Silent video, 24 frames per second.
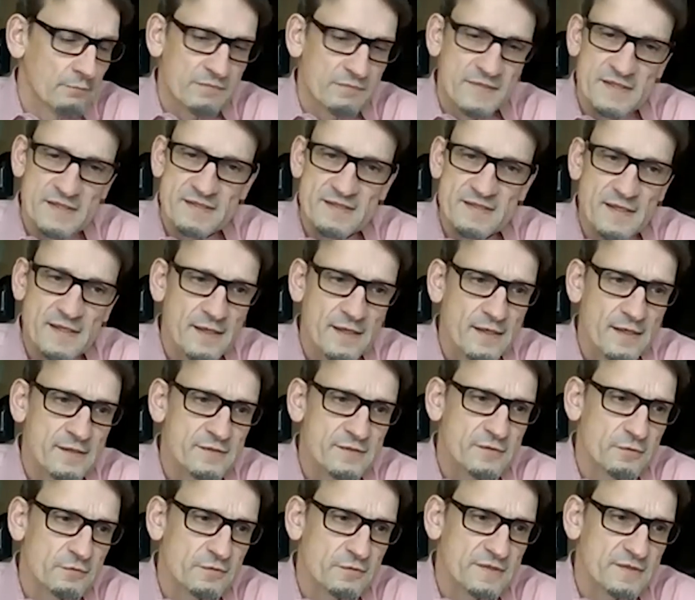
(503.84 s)
These
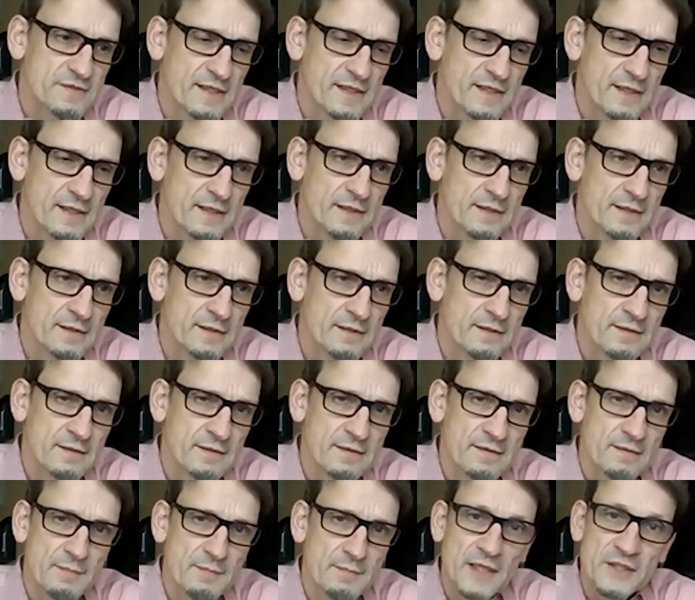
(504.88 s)
are, so to say,
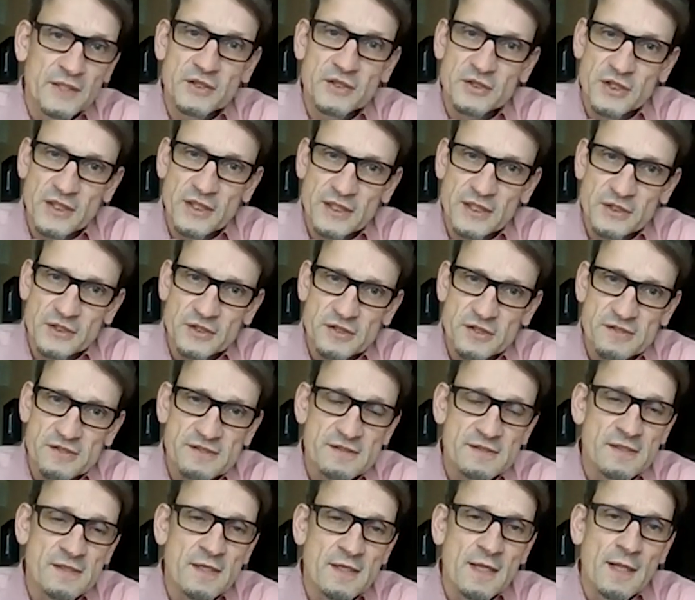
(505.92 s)
the major
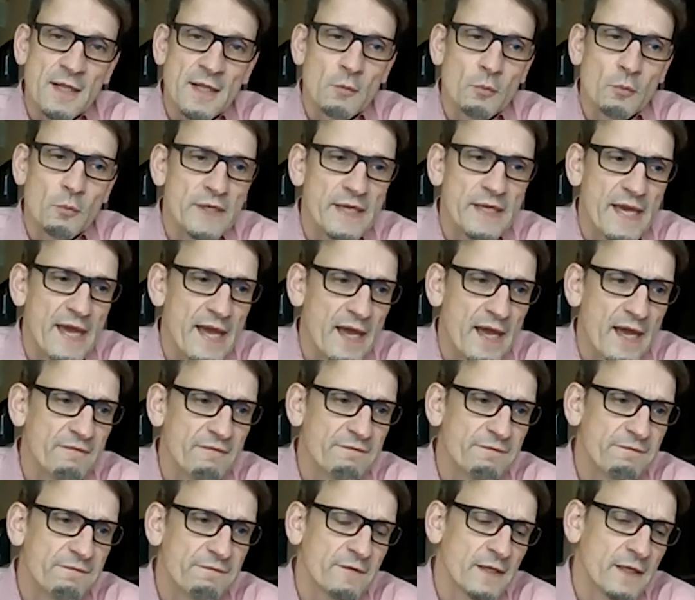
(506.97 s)
changes. We
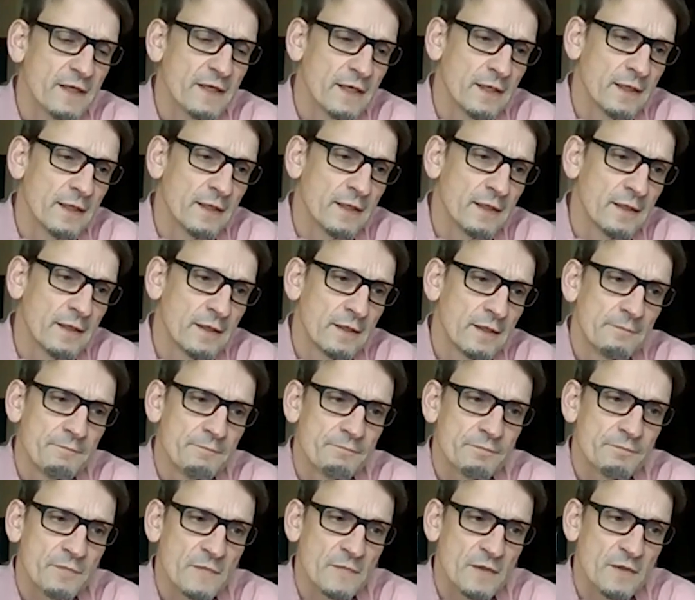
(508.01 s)
have
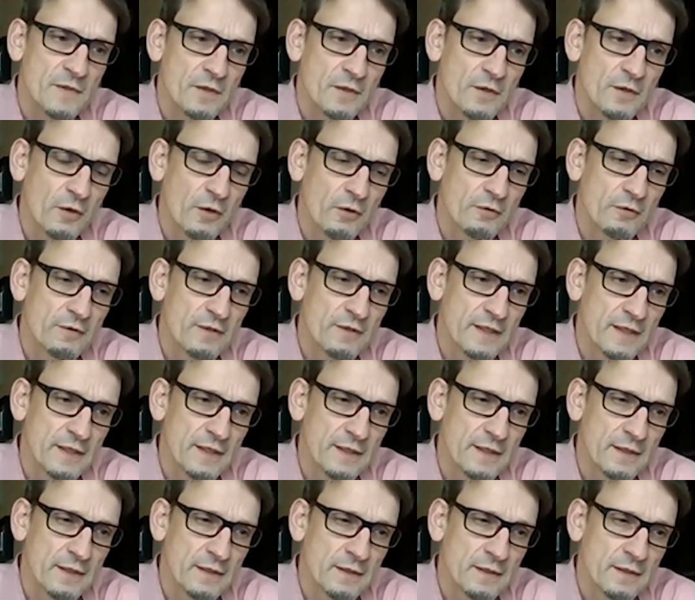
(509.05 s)

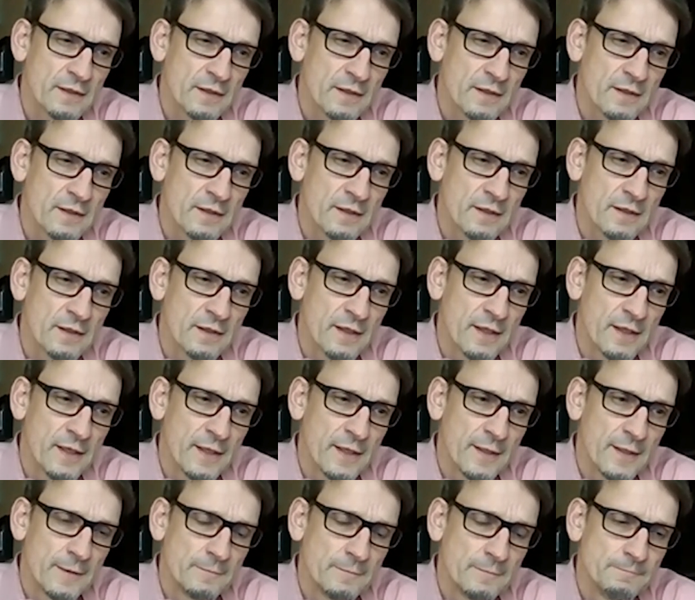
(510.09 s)
currently
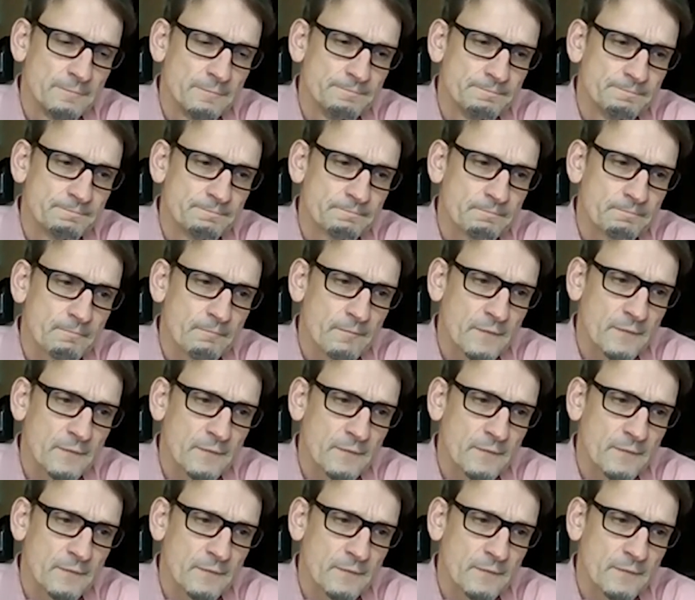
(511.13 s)
3